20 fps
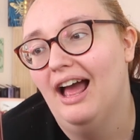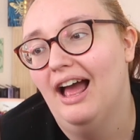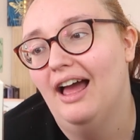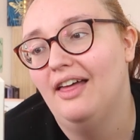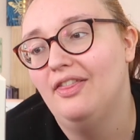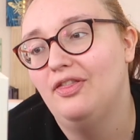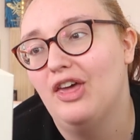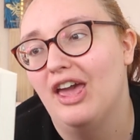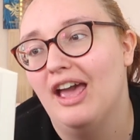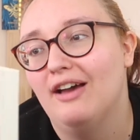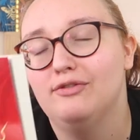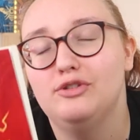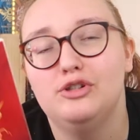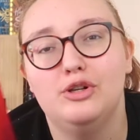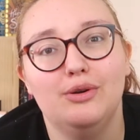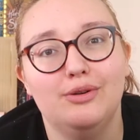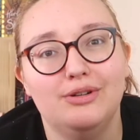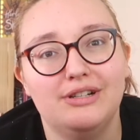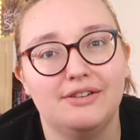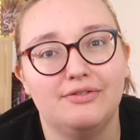They have
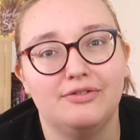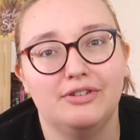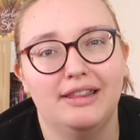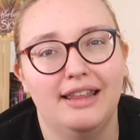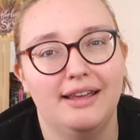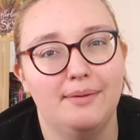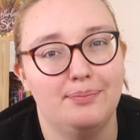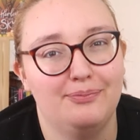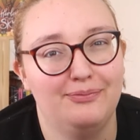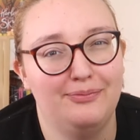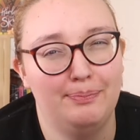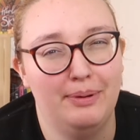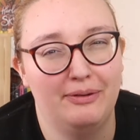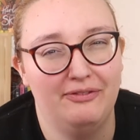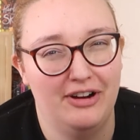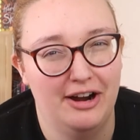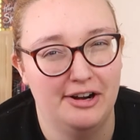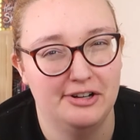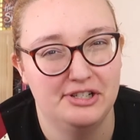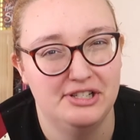two different like
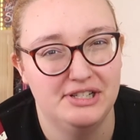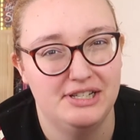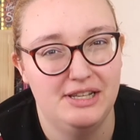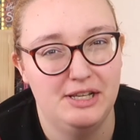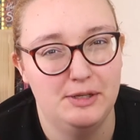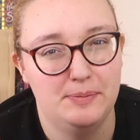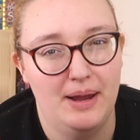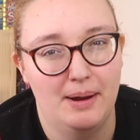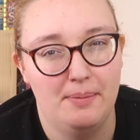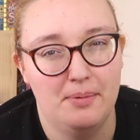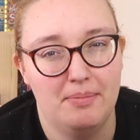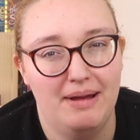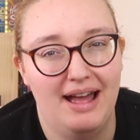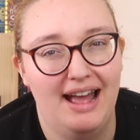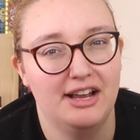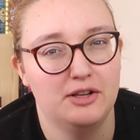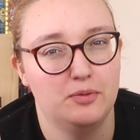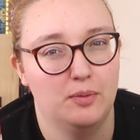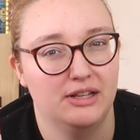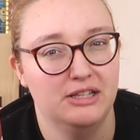versions of these
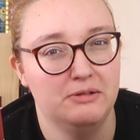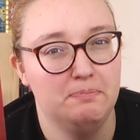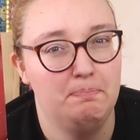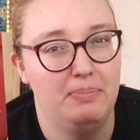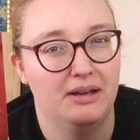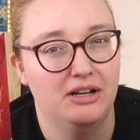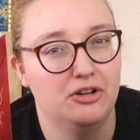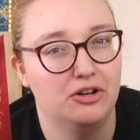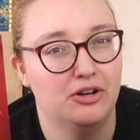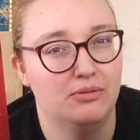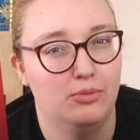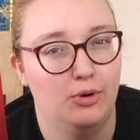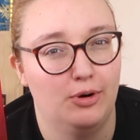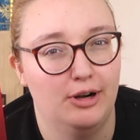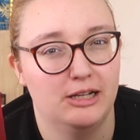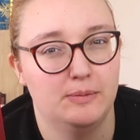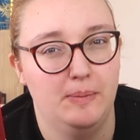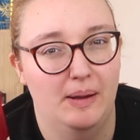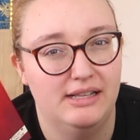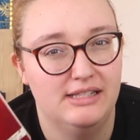paperbacks. One's bigger and more
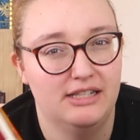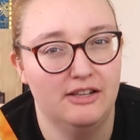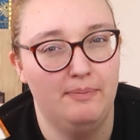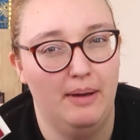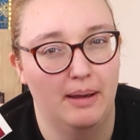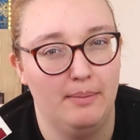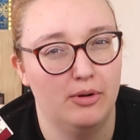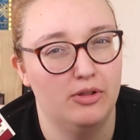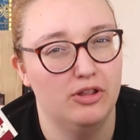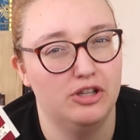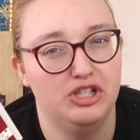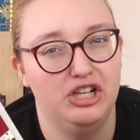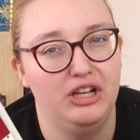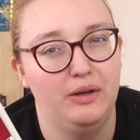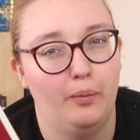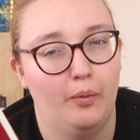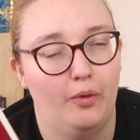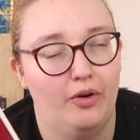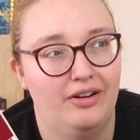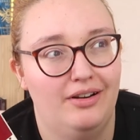expensive, but I bought the
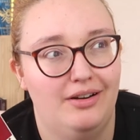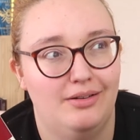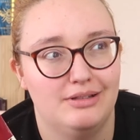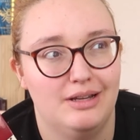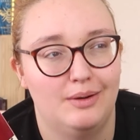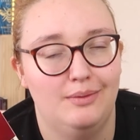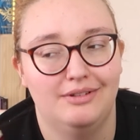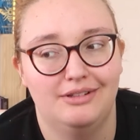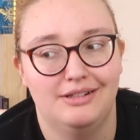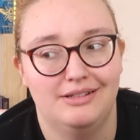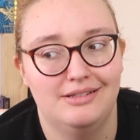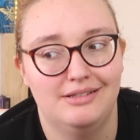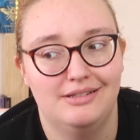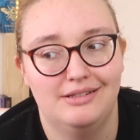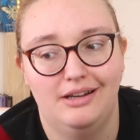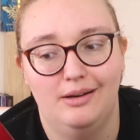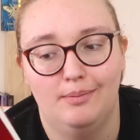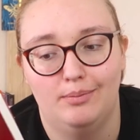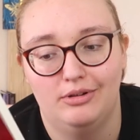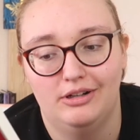cheap one, and I was like, well, it doesn't
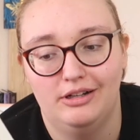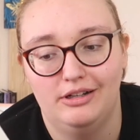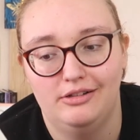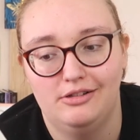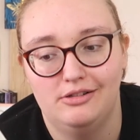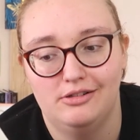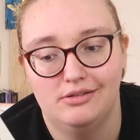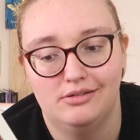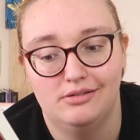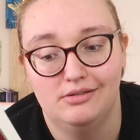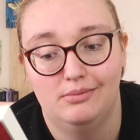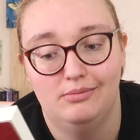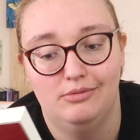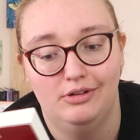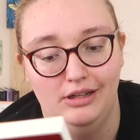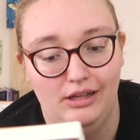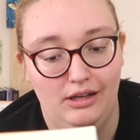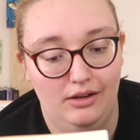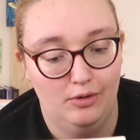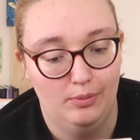say abridged, so I'm
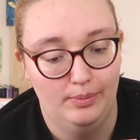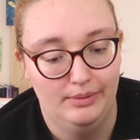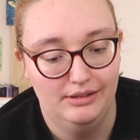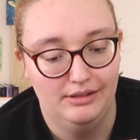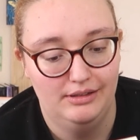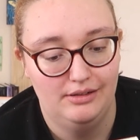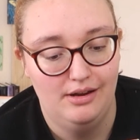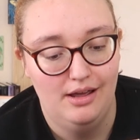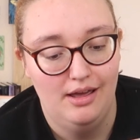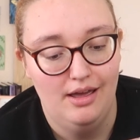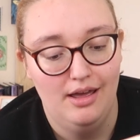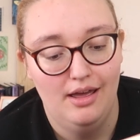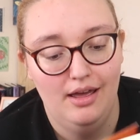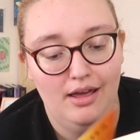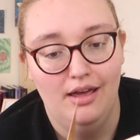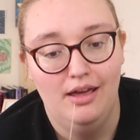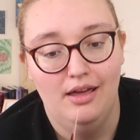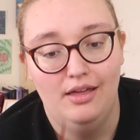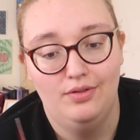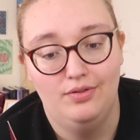really hoping
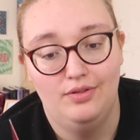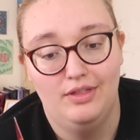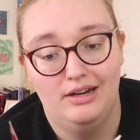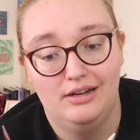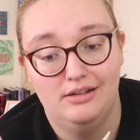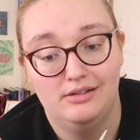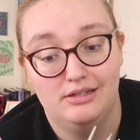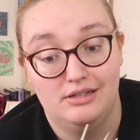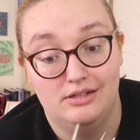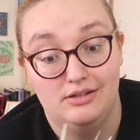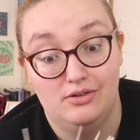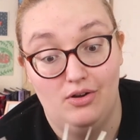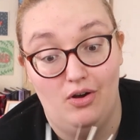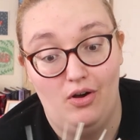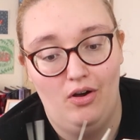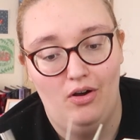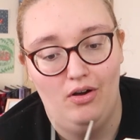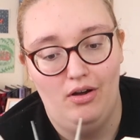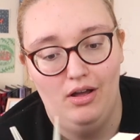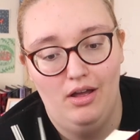that it's
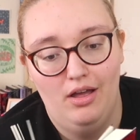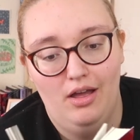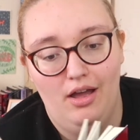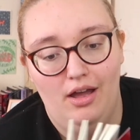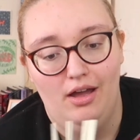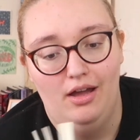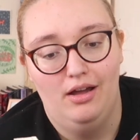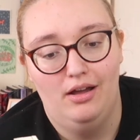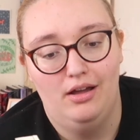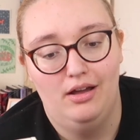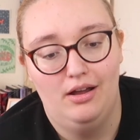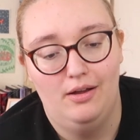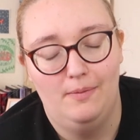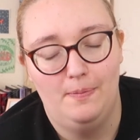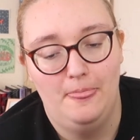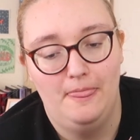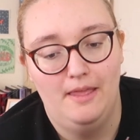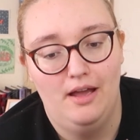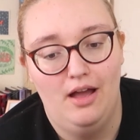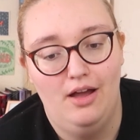not.
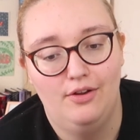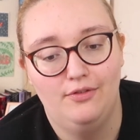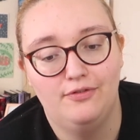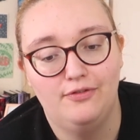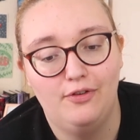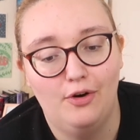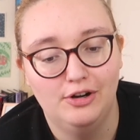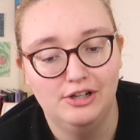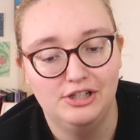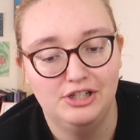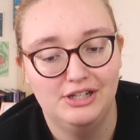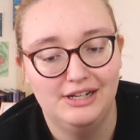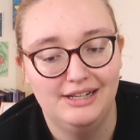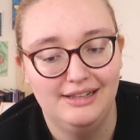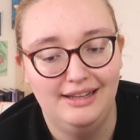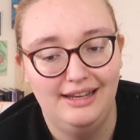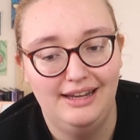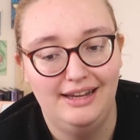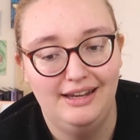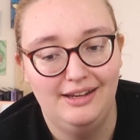
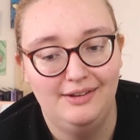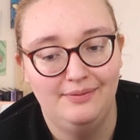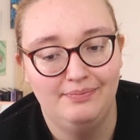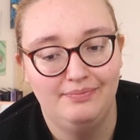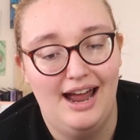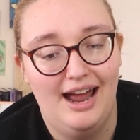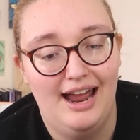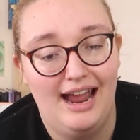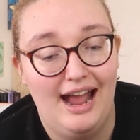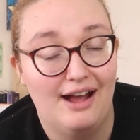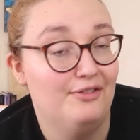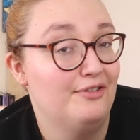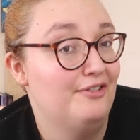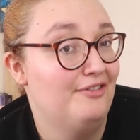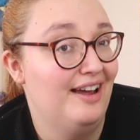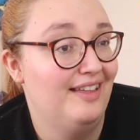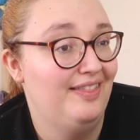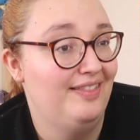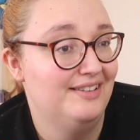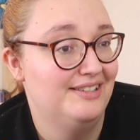Unfortunately, I haven't
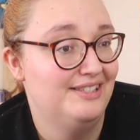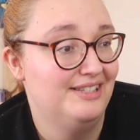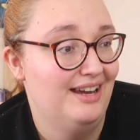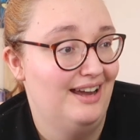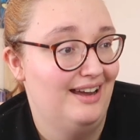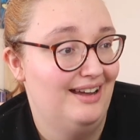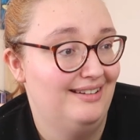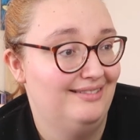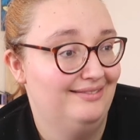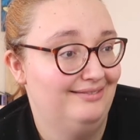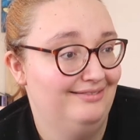read this yet,